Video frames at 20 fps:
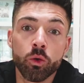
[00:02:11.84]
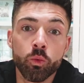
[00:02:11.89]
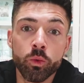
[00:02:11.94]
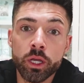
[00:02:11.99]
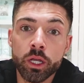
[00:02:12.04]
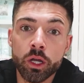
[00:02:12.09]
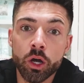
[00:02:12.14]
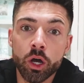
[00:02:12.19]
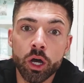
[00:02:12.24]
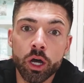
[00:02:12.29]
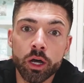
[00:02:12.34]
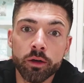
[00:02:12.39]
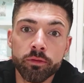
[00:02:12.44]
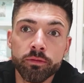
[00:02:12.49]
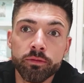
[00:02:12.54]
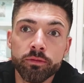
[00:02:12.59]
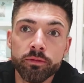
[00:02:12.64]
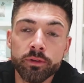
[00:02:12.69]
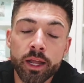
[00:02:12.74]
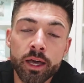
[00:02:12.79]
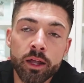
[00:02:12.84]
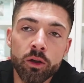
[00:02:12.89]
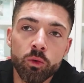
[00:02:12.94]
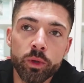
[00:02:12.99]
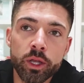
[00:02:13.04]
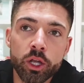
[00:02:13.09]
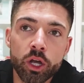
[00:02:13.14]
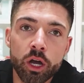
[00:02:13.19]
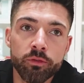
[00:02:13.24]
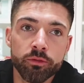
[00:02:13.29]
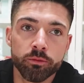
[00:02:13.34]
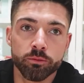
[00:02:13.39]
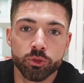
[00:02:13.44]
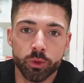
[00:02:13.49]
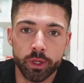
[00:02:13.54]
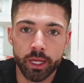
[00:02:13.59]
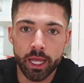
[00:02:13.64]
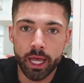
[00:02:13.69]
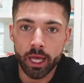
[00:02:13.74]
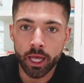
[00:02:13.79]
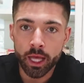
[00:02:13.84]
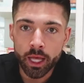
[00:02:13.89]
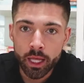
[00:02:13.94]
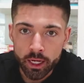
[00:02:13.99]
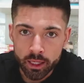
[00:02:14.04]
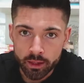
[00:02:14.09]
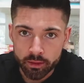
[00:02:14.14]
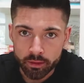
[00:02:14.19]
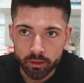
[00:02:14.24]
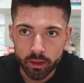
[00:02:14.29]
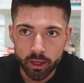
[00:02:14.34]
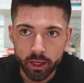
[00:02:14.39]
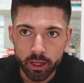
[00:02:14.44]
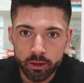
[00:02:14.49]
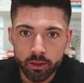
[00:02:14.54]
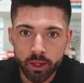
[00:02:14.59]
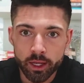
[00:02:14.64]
a week off. Not a week off from doing anything.